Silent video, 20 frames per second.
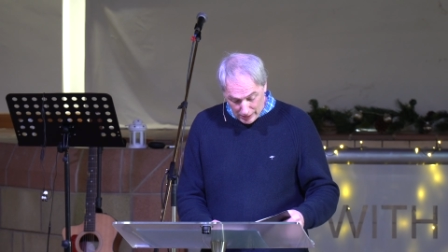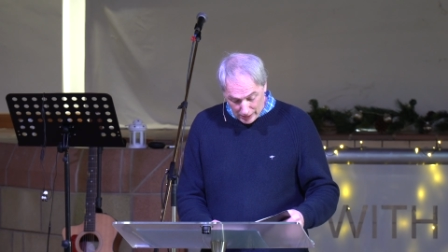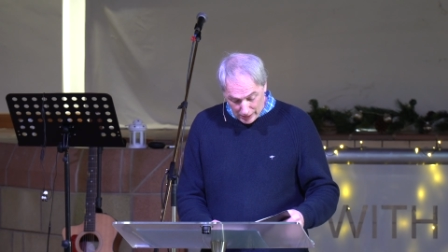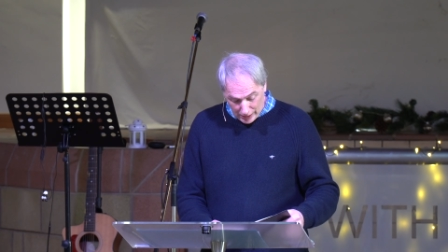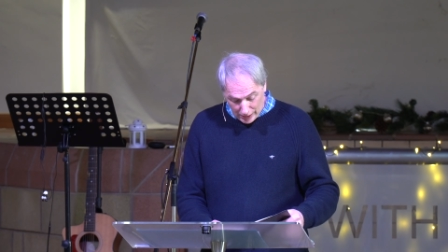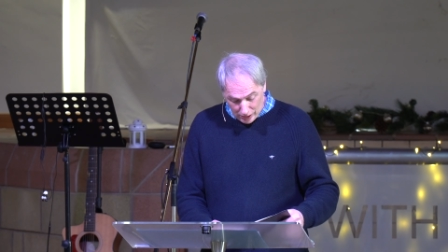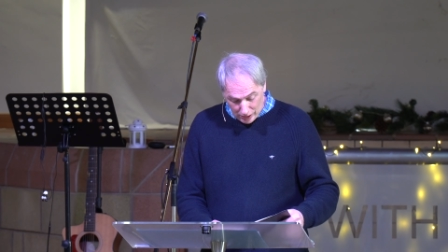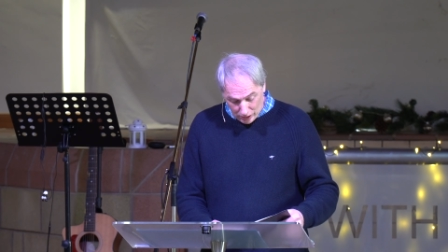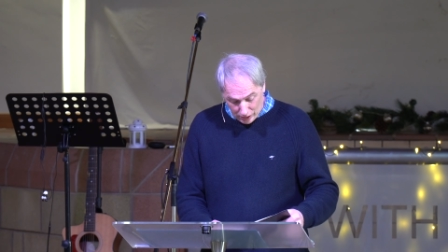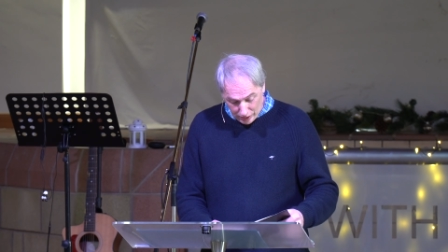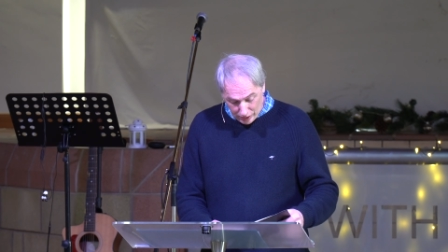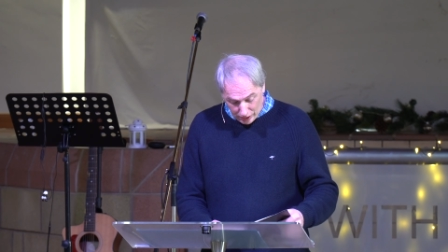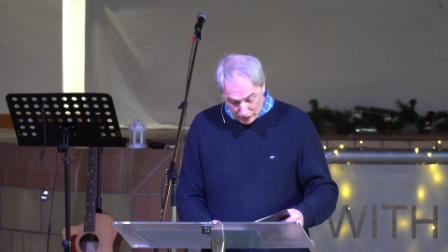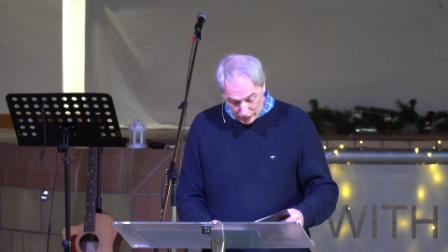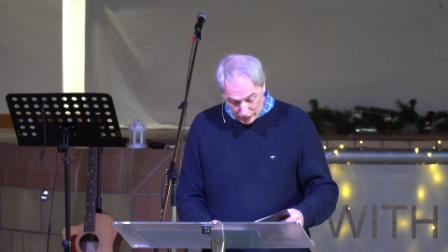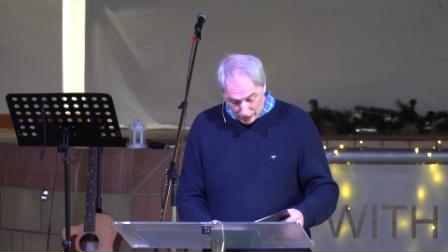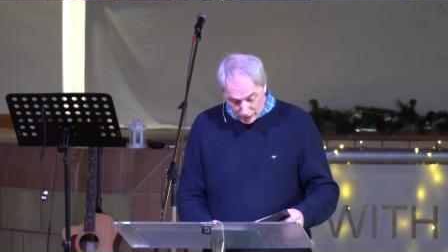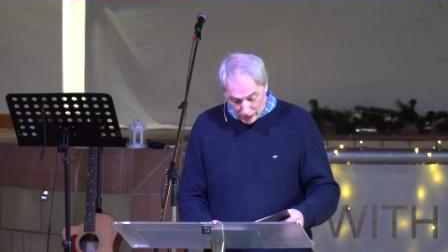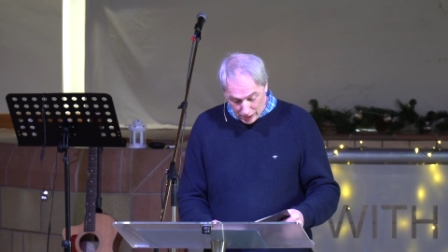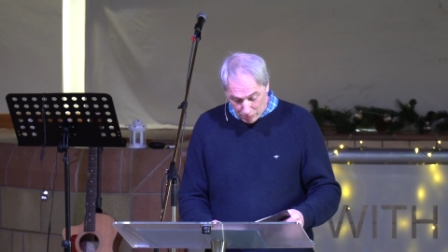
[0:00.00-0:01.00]
and nothing
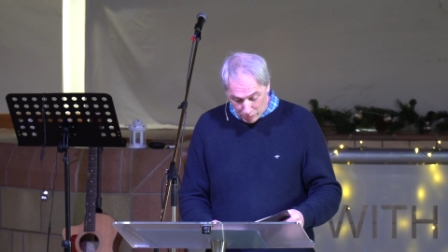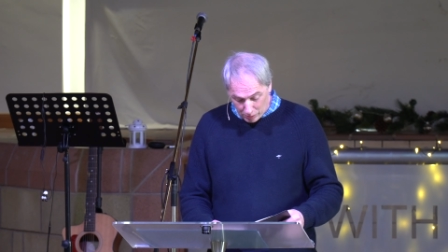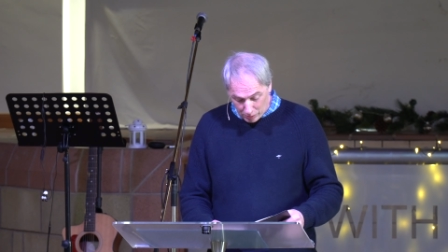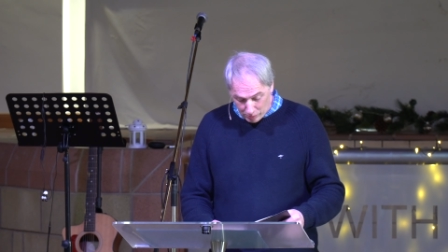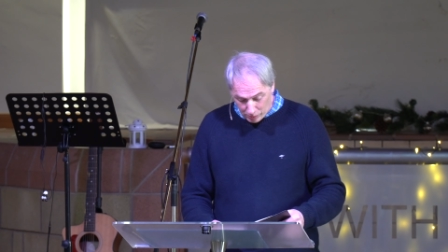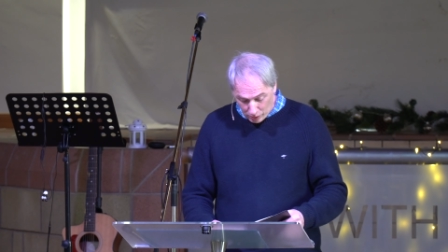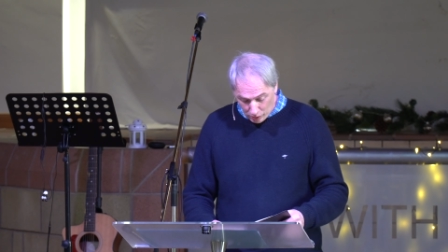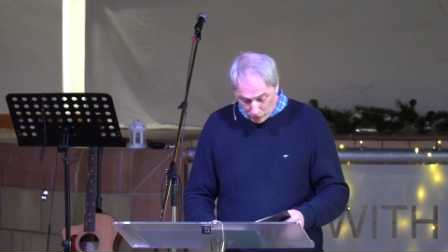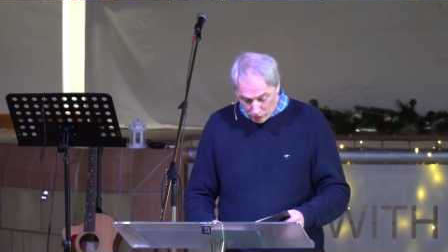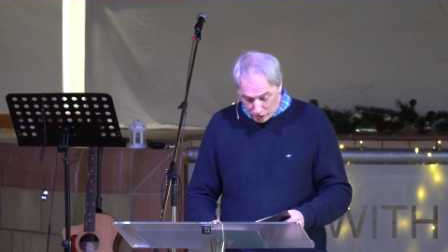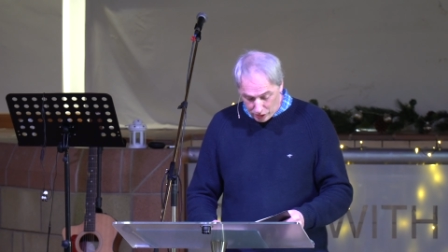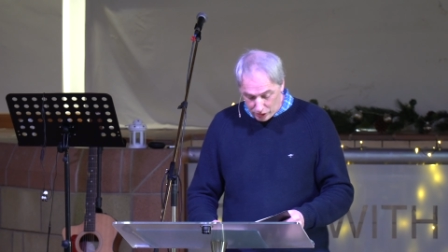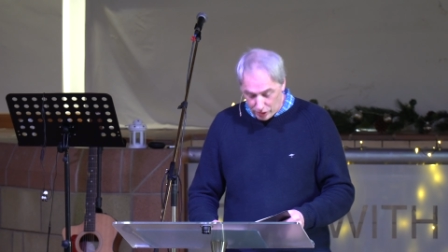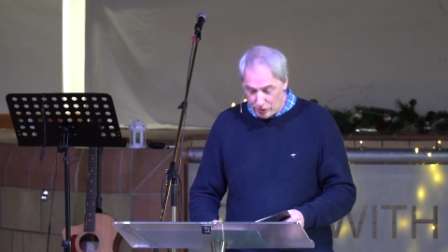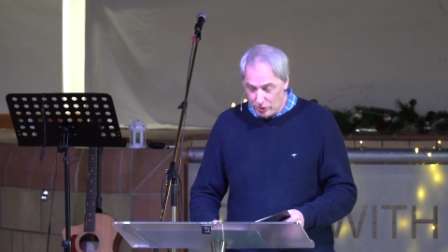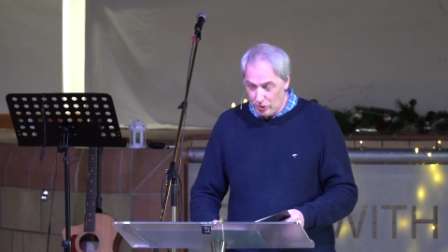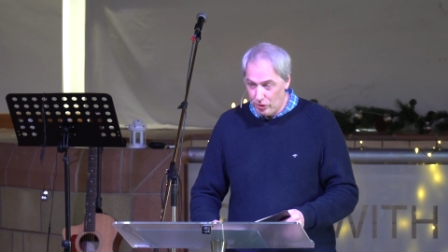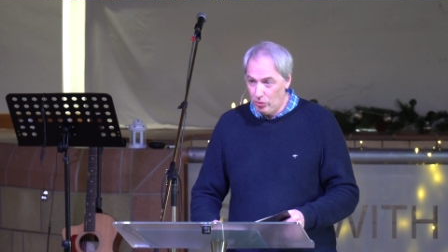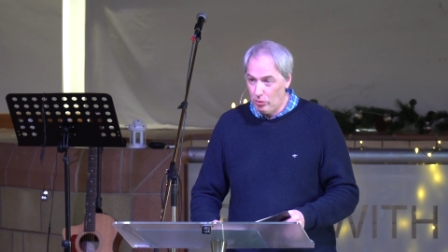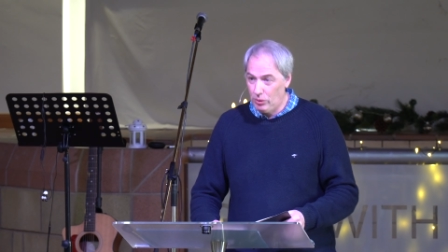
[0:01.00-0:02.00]
that they propose to
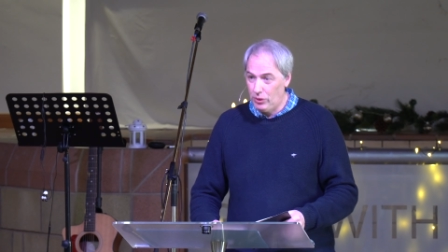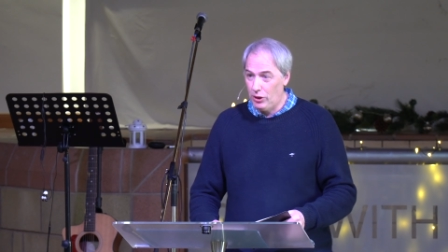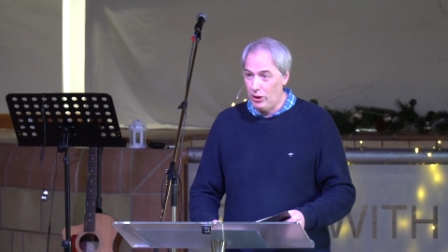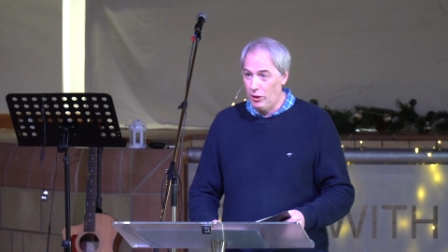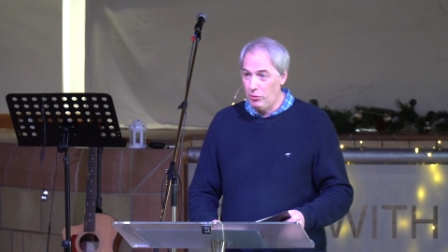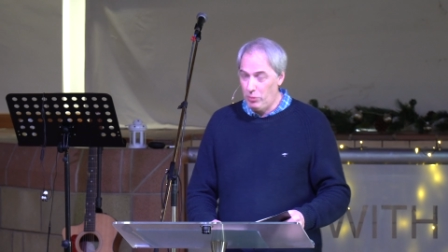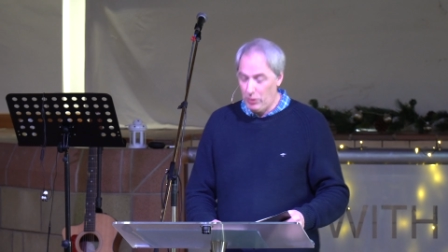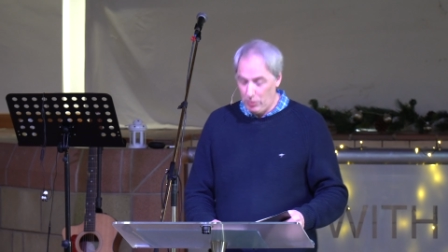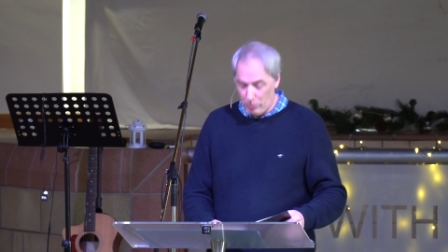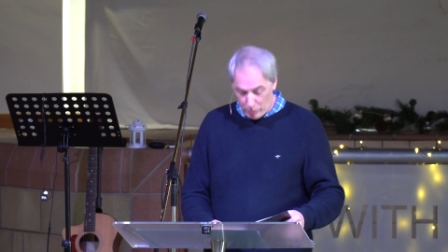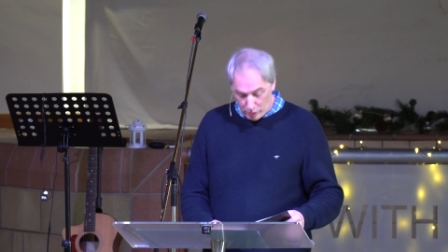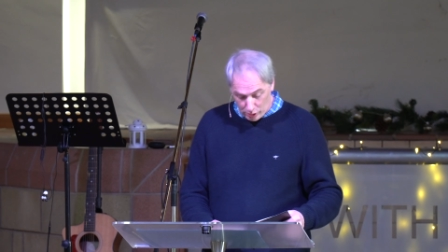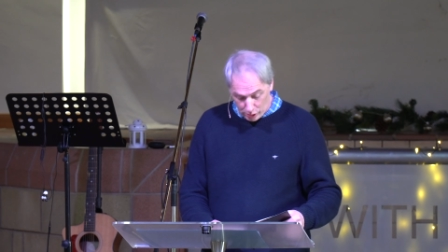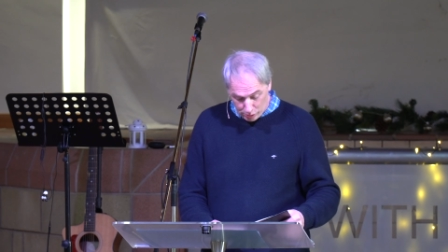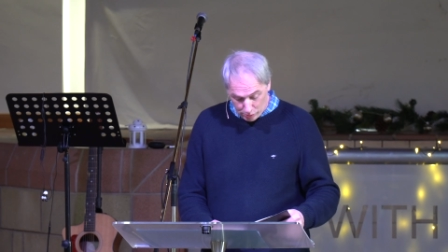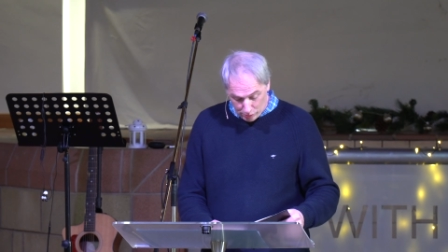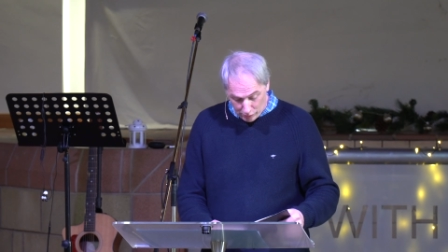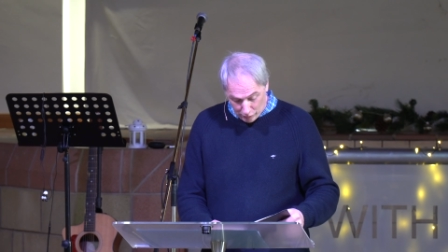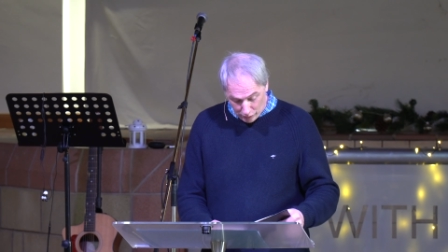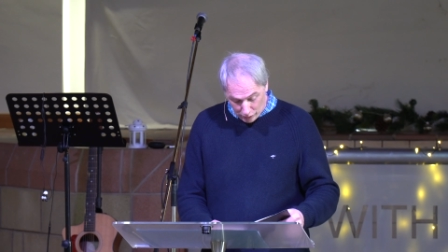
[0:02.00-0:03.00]
do will now be
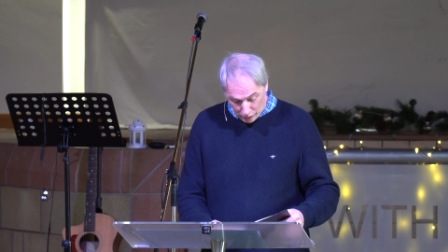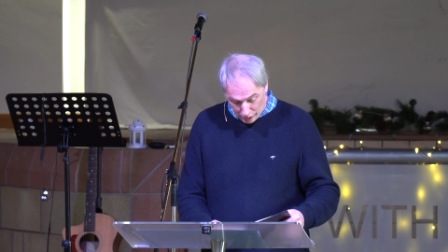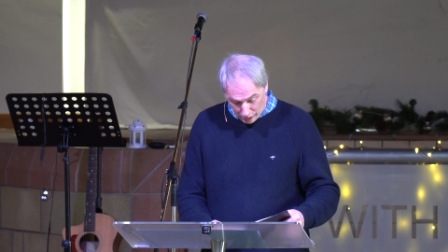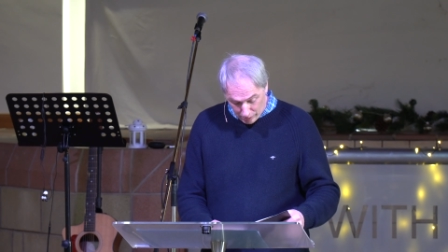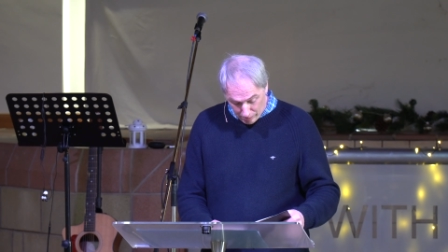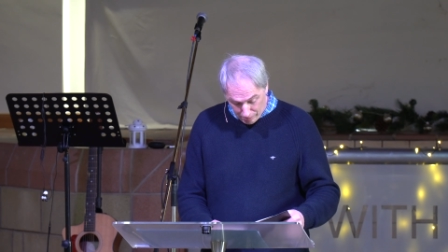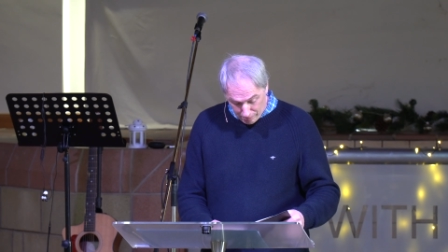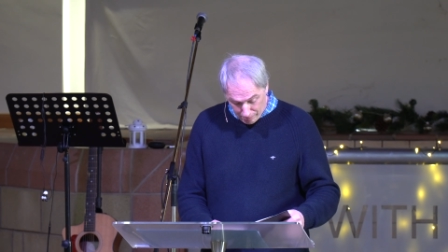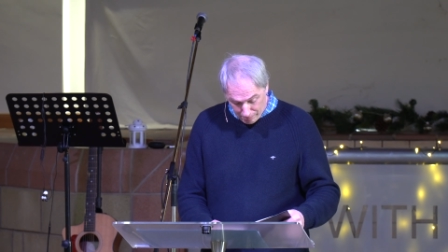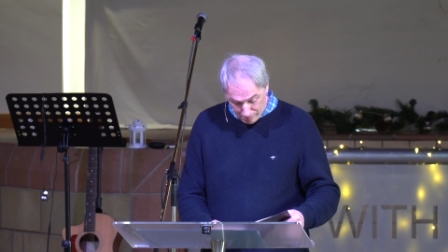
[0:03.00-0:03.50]
impossible for them.